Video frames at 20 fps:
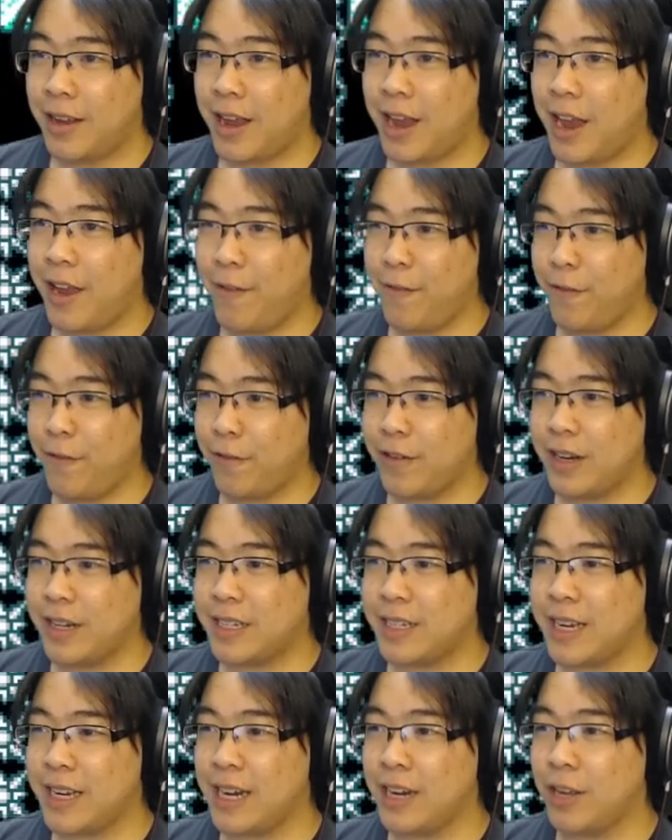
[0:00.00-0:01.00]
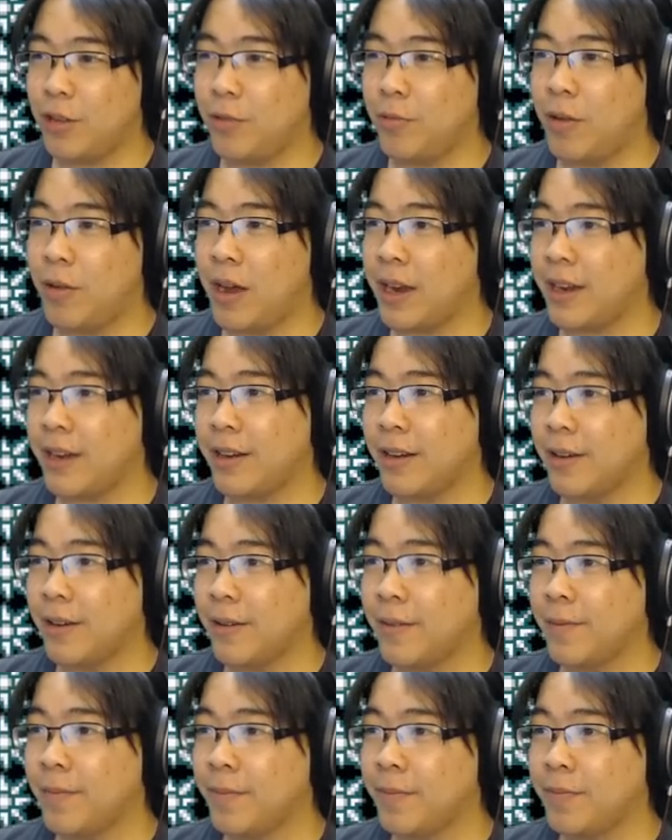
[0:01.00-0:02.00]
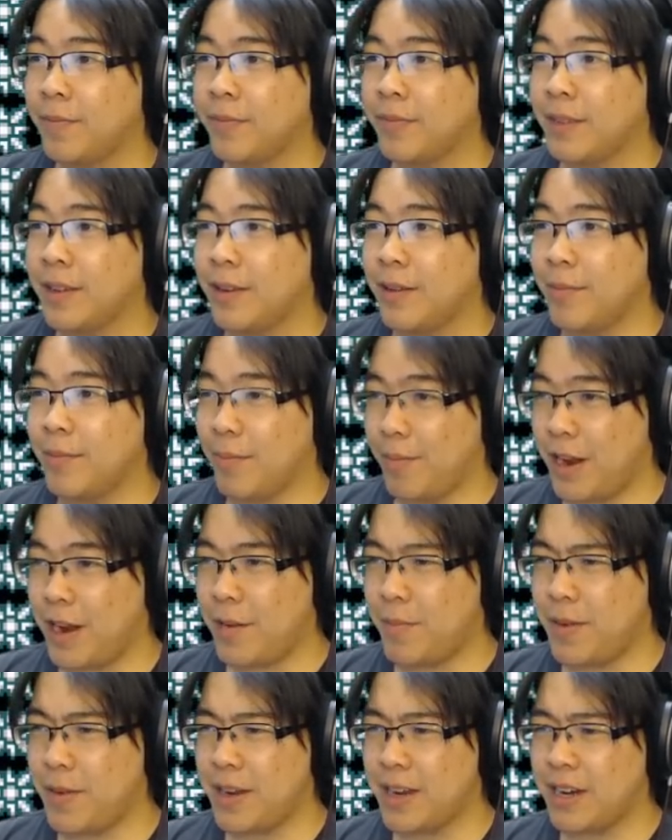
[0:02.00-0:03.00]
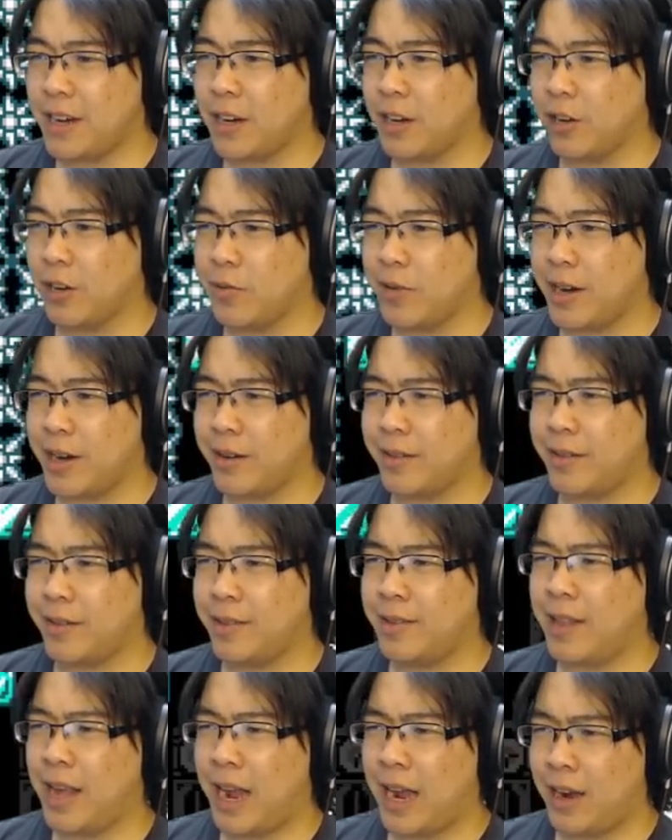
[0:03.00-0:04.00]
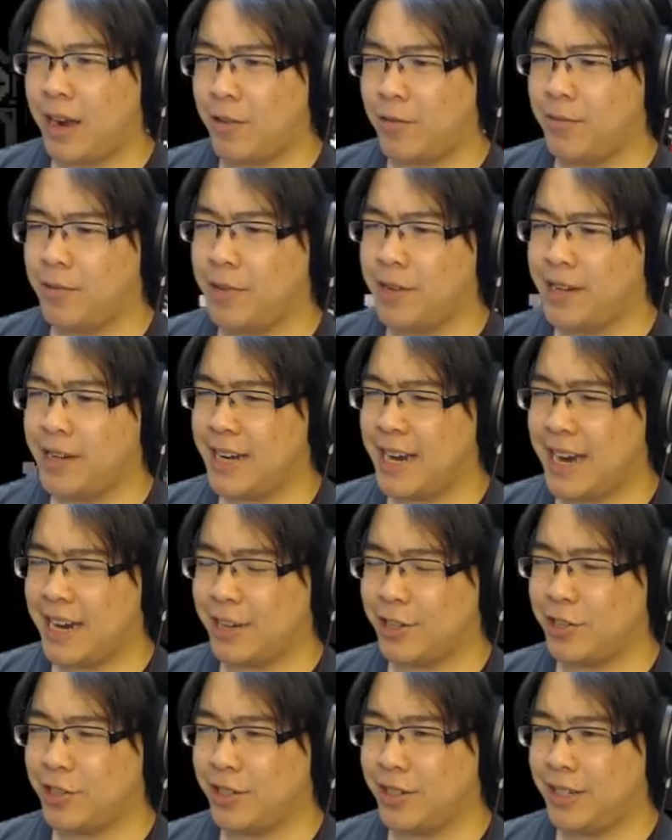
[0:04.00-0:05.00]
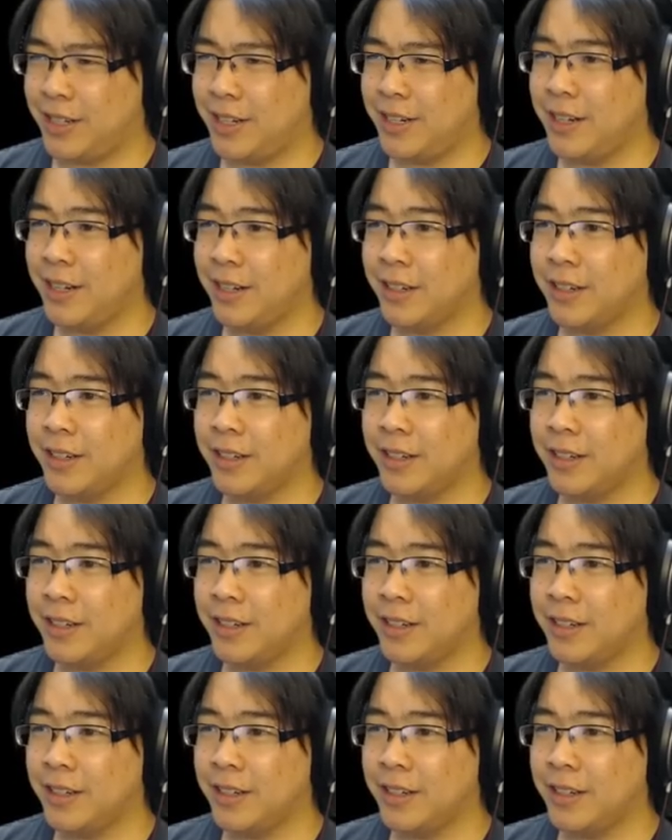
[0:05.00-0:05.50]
Every single one. Maybe including that one, actually.